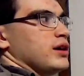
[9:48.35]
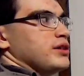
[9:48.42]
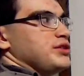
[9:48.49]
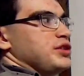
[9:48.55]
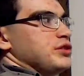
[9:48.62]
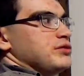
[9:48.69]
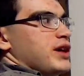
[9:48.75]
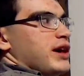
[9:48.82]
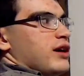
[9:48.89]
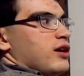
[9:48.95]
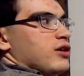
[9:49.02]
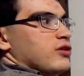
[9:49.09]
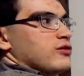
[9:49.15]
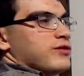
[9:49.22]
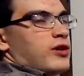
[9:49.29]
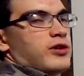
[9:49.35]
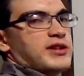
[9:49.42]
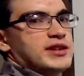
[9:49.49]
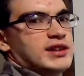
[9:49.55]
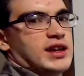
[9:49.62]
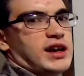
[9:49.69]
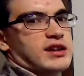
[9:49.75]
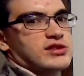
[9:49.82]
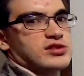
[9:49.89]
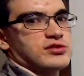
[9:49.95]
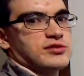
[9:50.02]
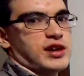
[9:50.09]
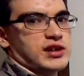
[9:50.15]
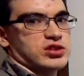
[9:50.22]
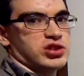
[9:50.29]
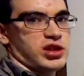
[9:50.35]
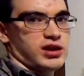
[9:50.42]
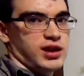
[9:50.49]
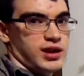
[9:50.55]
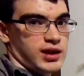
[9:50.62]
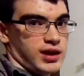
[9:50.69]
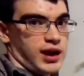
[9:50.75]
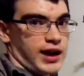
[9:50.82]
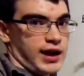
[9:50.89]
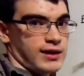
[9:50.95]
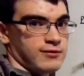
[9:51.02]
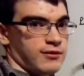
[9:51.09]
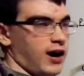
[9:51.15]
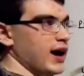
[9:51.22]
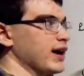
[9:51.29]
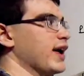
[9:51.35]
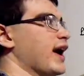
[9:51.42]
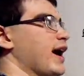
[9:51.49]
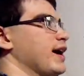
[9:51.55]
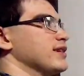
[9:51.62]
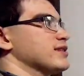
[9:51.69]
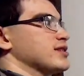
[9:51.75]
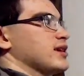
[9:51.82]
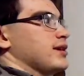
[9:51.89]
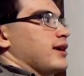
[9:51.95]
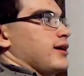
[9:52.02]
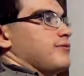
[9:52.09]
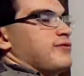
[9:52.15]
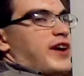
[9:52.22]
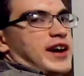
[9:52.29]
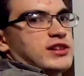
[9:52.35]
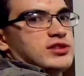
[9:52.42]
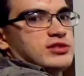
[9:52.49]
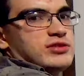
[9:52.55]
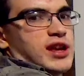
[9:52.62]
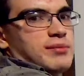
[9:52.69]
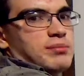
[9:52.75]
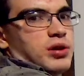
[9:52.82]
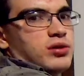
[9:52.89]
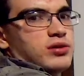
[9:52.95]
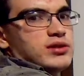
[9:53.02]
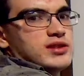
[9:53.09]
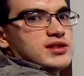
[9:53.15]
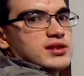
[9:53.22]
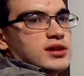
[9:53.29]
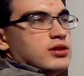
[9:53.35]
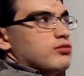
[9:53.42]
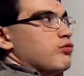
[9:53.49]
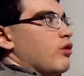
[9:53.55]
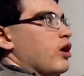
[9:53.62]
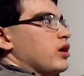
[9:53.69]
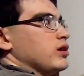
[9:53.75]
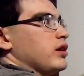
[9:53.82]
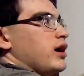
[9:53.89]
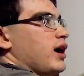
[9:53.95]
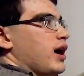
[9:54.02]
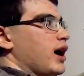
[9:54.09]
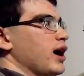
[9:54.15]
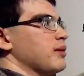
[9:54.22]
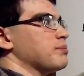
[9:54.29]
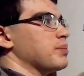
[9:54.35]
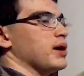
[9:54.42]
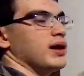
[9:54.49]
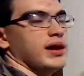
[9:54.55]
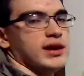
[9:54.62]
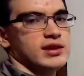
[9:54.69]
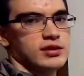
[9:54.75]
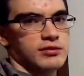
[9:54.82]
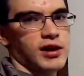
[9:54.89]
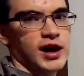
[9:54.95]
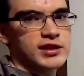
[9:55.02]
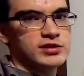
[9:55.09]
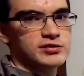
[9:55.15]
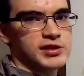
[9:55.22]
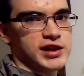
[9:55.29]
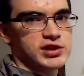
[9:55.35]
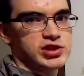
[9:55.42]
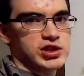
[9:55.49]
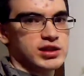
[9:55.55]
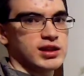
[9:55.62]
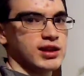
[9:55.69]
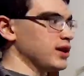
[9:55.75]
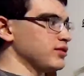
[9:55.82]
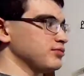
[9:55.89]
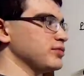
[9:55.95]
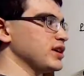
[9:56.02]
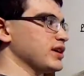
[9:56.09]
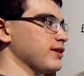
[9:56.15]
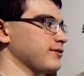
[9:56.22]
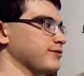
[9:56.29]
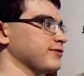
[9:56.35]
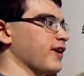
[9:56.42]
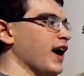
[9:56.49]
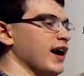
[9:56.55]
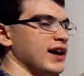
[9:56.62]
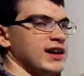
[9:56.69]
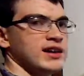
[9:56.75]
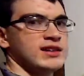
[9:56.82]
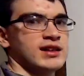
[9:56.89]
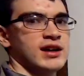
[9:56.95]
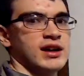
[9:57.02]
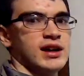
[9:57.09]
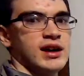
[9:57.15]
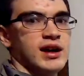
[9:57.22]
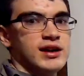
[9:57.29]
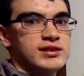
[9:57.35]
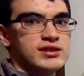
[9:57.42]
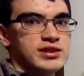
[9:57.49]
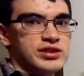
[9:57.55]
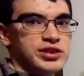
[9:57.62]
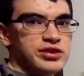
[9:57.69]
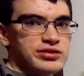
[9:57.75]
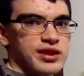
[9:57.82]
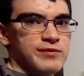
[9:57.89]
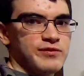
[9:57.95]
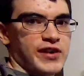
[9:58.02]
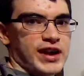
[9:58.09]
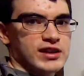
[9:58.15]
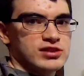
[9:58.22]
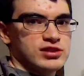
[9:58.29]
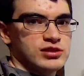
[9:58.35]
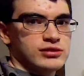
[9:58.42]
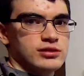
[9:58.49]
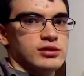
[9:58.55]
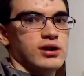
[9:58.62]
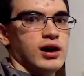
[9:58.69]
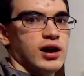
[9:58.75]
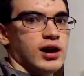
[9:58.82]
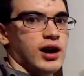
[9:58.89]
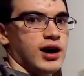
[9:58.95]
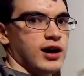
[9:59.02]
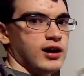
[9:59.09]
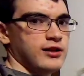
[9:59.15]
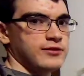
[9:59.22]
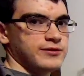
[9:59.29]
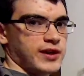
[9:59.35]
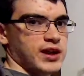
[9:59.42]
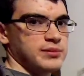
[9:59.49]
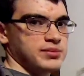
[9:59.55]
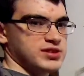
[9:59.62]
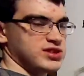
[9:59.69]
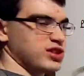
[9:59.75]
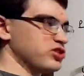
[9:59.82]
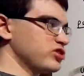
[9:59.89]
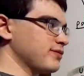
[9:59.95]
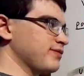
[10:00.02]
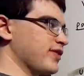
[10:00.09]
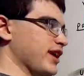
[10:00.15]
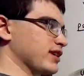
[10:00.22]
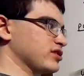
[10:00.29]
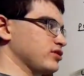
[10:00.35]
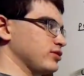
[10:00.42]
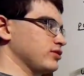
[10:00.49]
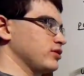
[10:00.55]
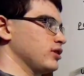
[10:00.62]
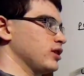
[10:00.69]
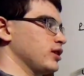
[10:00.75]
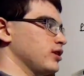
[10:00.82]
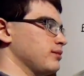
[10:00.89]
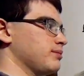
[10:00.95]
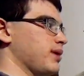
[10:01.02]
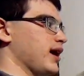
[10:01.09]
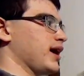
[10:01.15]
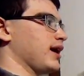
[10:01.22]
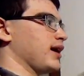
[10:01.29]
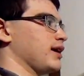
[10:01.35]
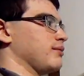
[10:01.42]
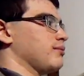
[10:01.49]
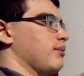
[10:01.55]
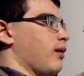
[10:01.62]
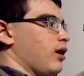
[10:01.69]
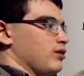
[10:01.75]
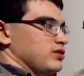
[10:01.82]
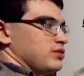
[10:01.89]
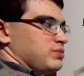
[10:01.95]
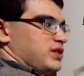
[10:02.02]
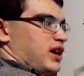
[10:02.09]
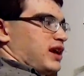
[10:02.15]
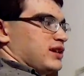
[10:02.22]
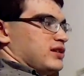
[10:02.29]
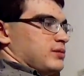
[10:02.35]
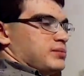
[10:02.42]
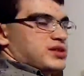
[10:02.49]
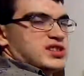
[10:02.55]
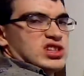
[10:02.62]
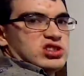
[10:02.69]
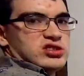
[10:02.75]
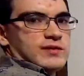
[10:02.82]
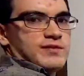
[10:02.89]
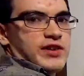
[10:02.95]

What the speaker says: unit over in the x direction, and y hat, a vector that points 1 up in the y direction. We can find the unit vector of a position vector by multiplying the position